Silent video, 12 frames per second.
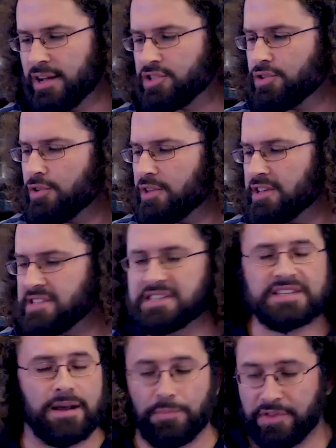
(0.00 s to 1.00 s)
Now to do this,
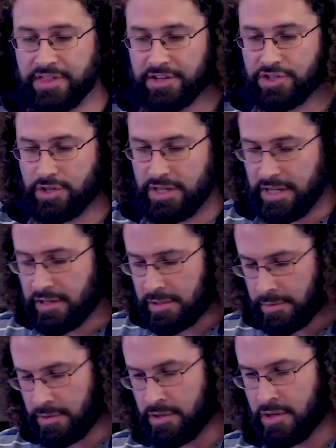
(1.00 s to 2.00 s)
there's a couple things you
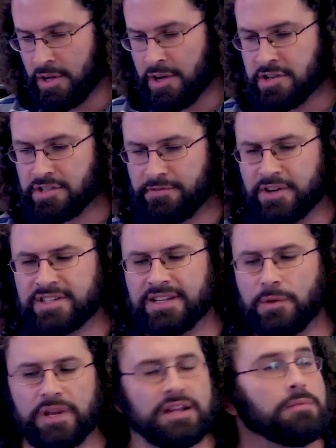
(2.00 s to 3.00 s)
need. So
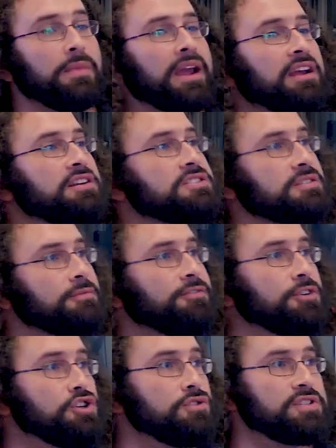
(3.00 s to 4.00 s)
firstly, we need a
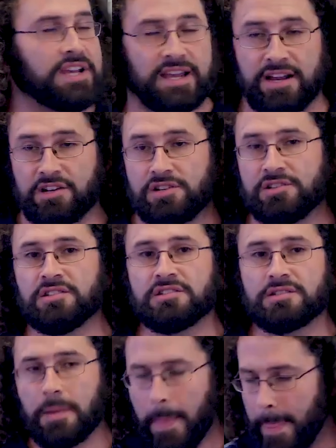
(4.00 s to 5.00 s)
mechanism for choosing
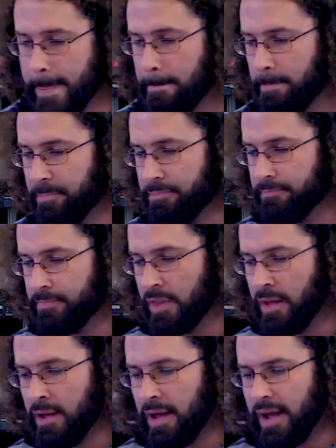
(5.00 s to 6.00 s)
actions,
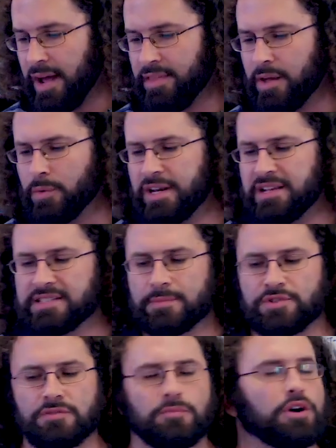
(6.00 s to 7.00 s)
and then we need
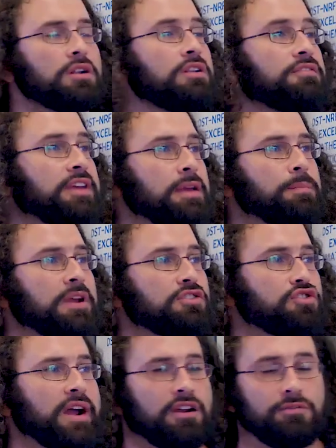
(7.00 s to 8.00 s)
some sort of model of
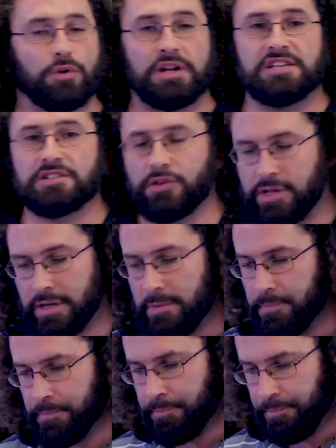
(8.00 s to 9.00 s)
keeping track of what he's doing.